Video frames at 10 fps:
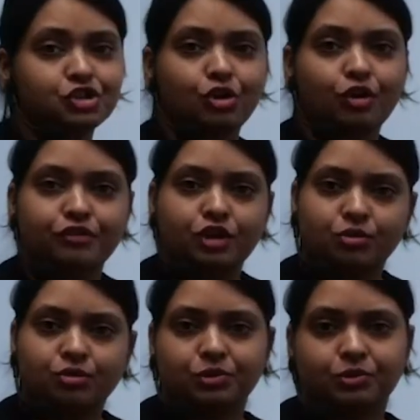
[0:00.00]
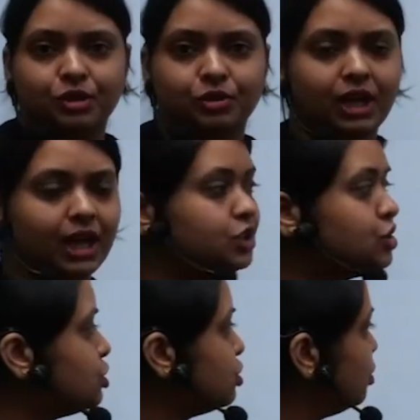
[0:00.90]
of new
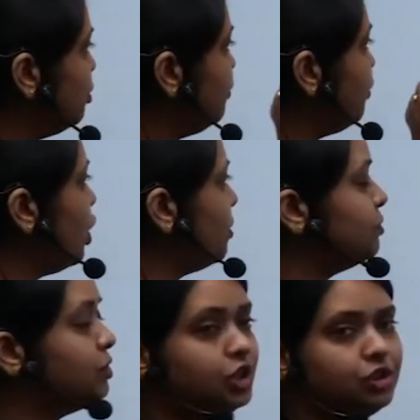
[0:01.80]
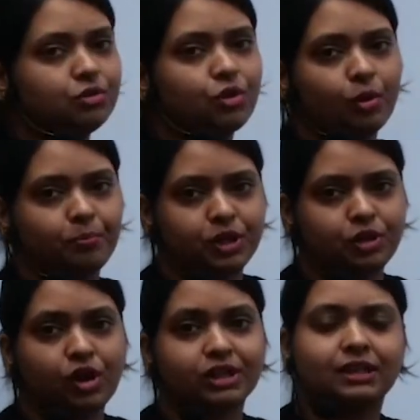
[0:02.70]
nucleotides to form new copy
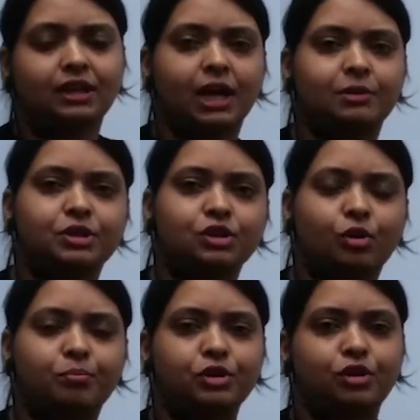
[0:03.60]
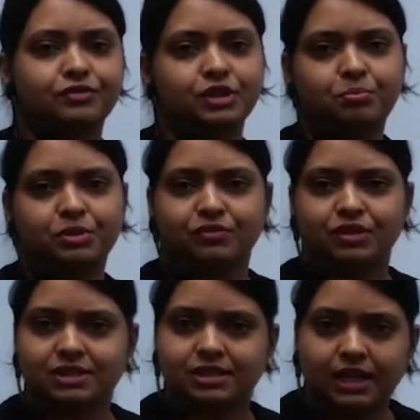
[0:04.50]
or the carbon copy of the
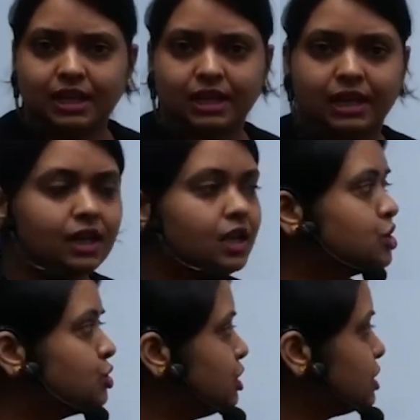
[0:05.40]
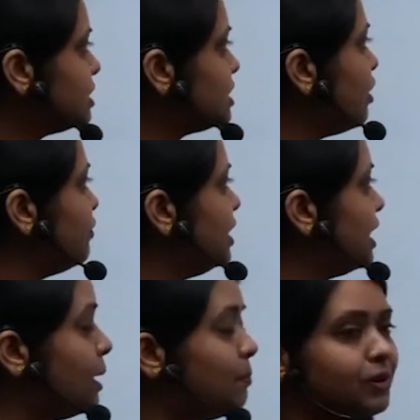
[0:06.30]
previous DNA. So this is how we are
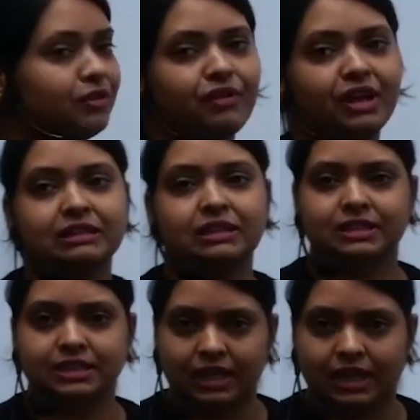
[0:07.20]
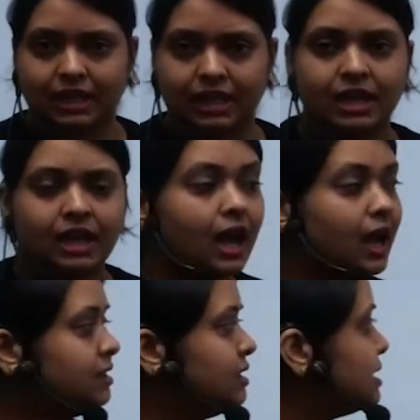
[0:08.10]
amplifying the DNA,
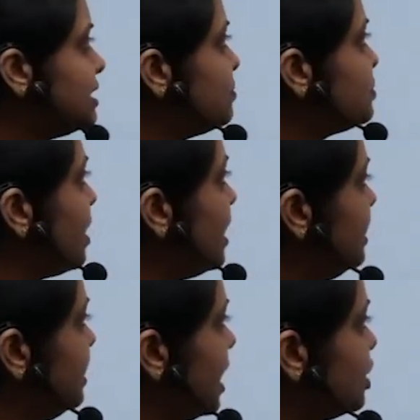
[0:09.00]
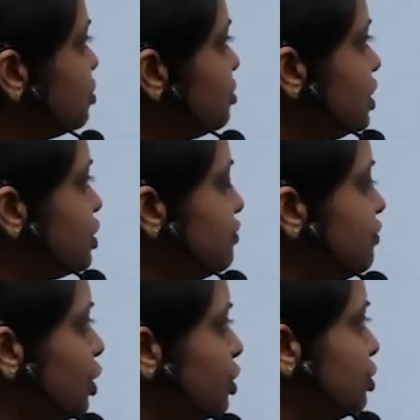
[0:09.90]
and the steps are denaturation
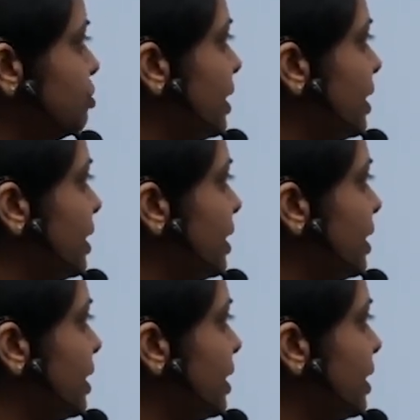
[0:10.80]
followed by